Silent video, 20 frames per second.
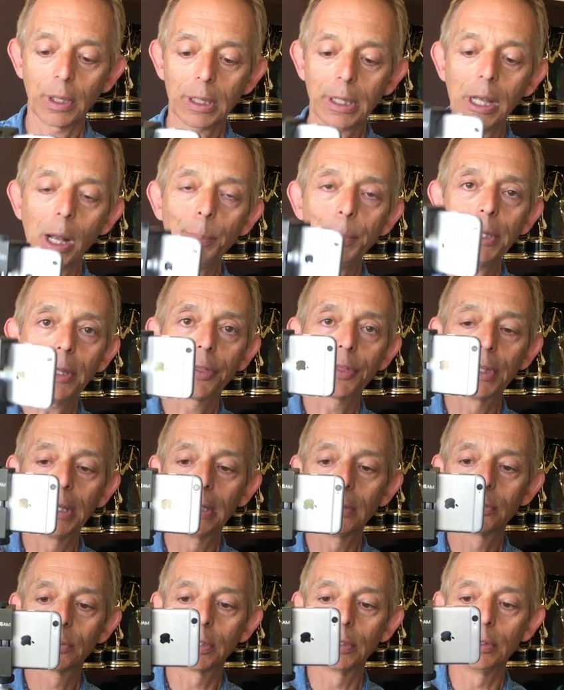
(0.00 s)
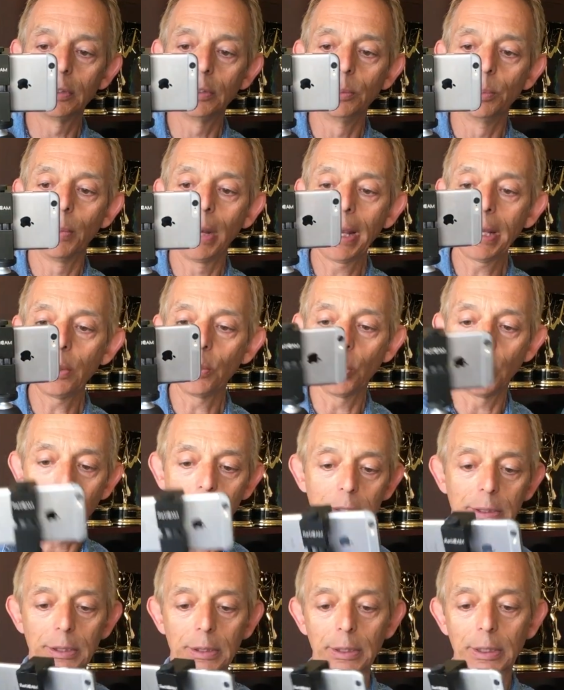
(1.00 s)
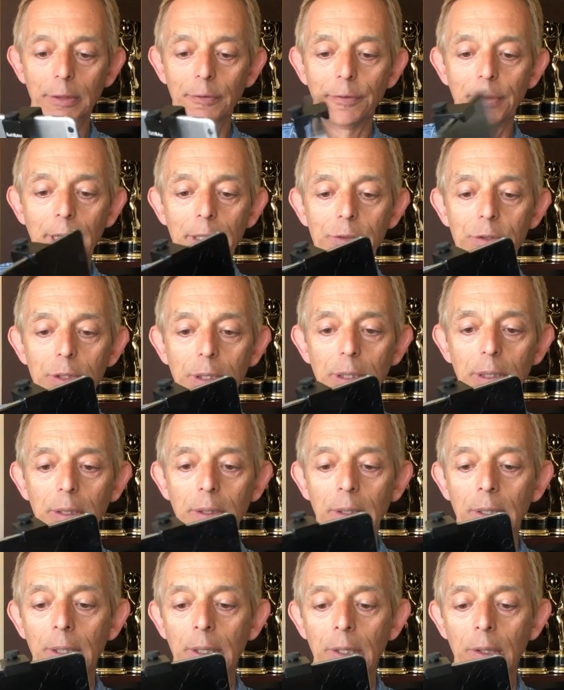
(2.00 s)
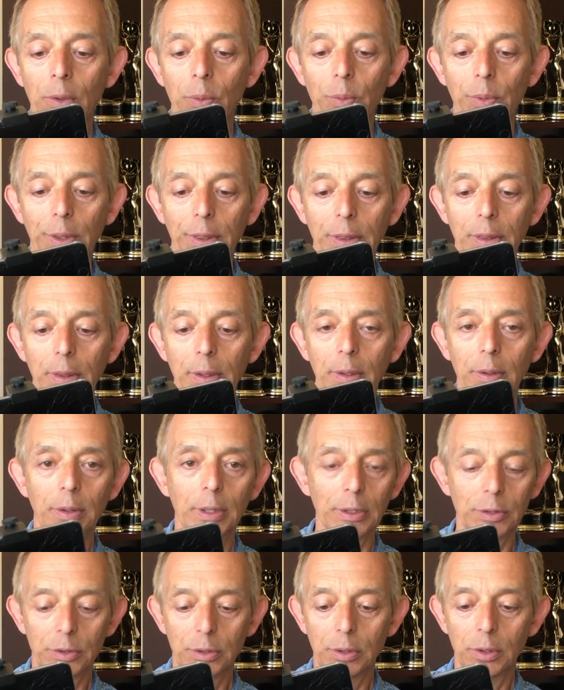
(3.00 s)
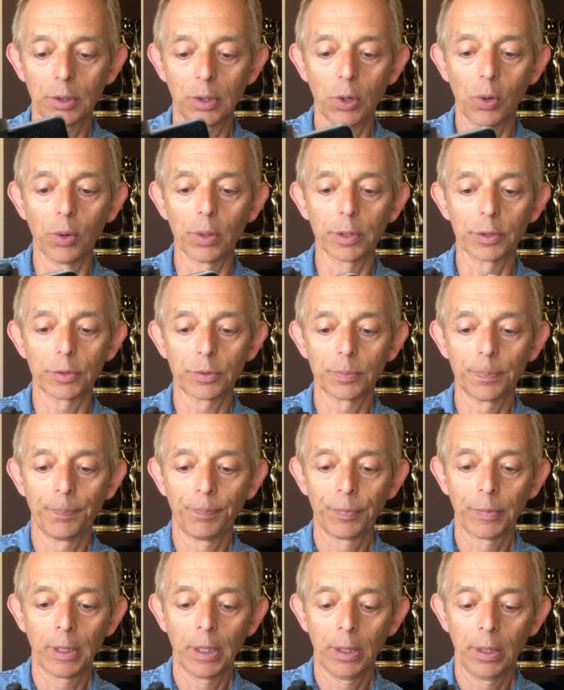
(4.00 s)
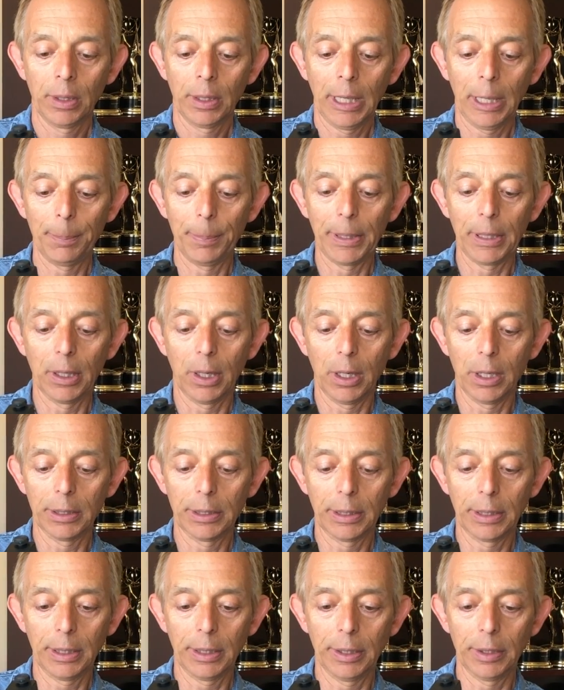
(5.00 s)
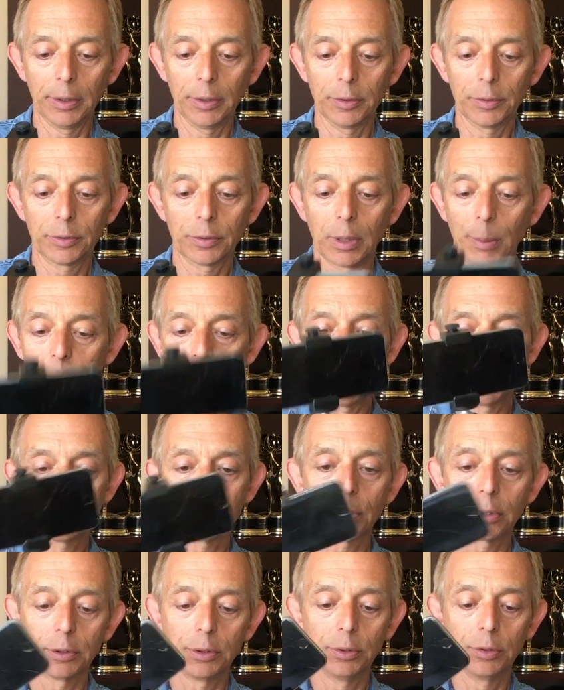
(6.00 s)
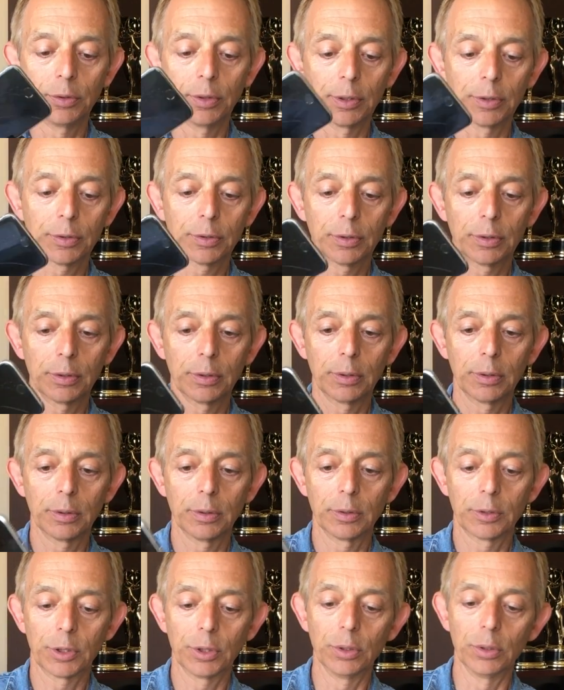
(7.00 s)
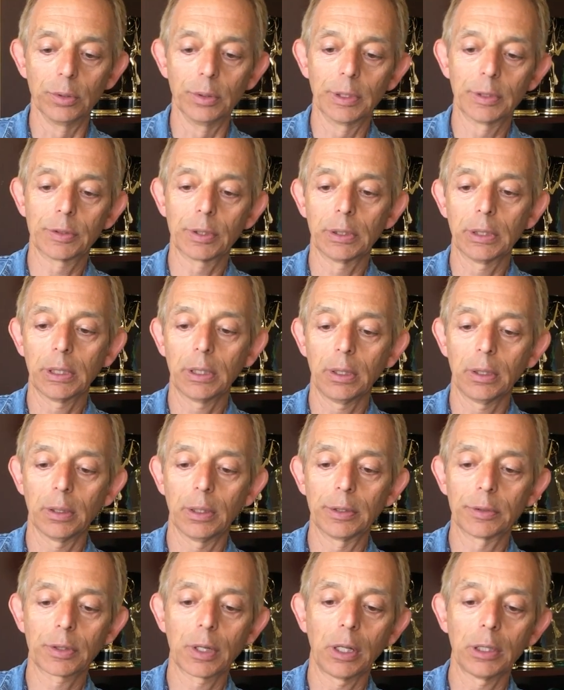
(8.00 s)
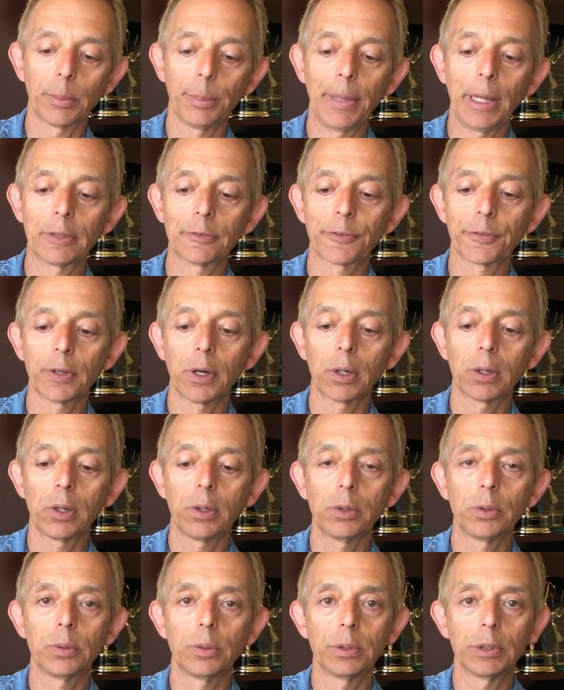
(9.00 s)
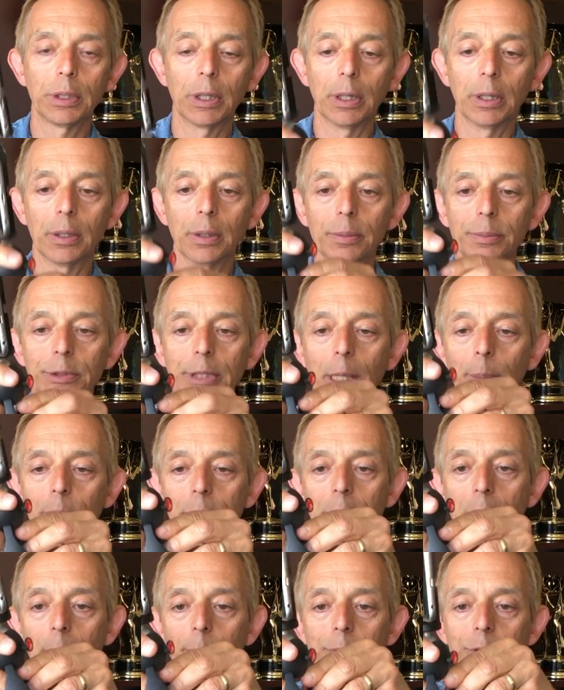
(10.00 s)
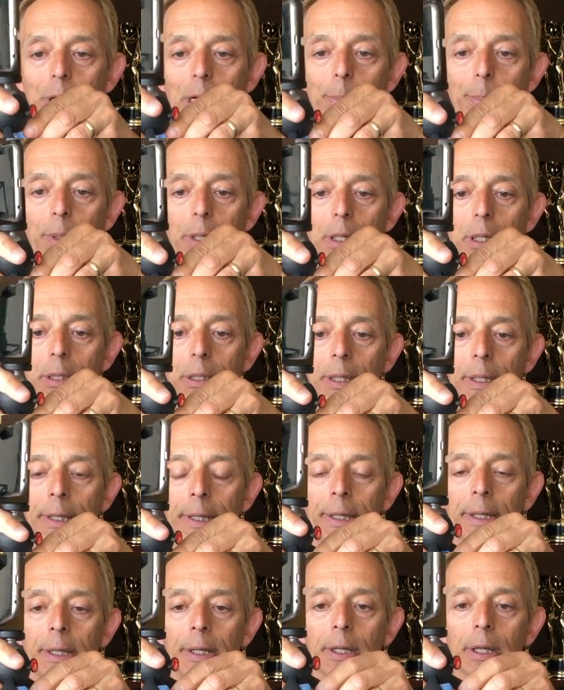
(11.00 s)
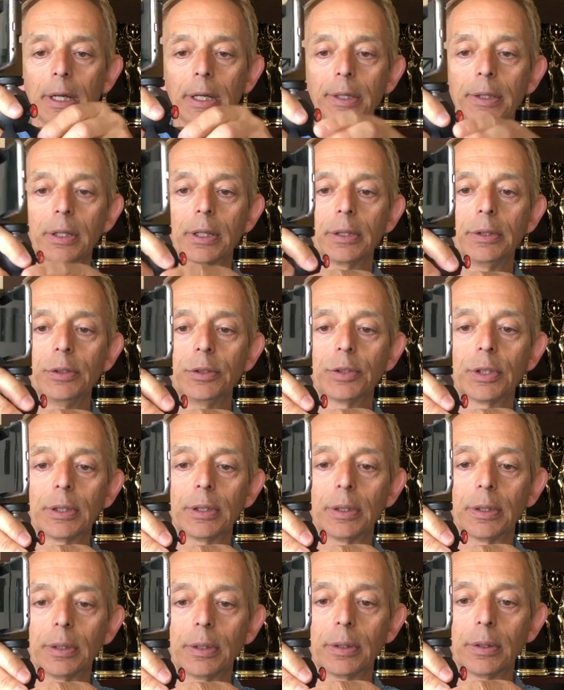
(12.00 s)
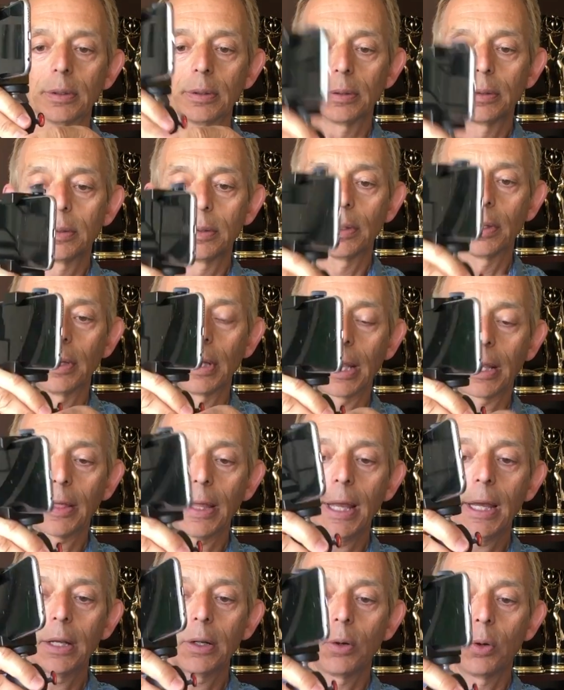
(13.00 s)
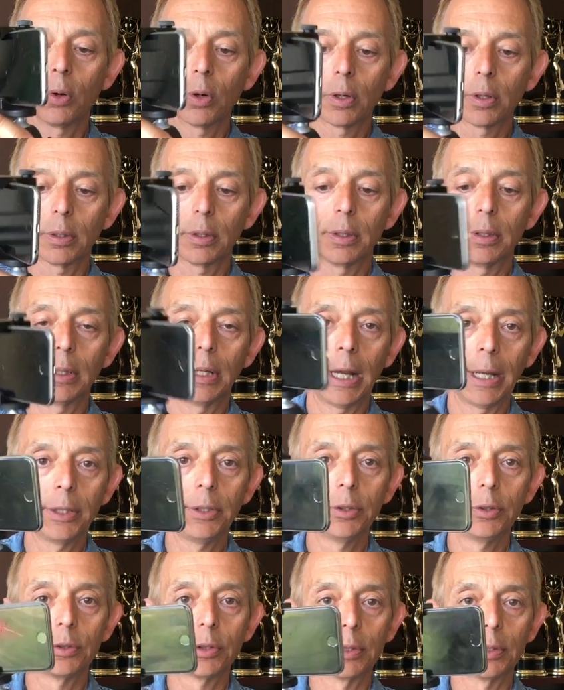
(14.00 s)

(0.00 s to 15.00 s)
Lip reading: couple of things that you might want to invest in with this course and beyond is, I mean, I still use this too. It's called a Manfrotto tabletop tripod. You could use it like that, or I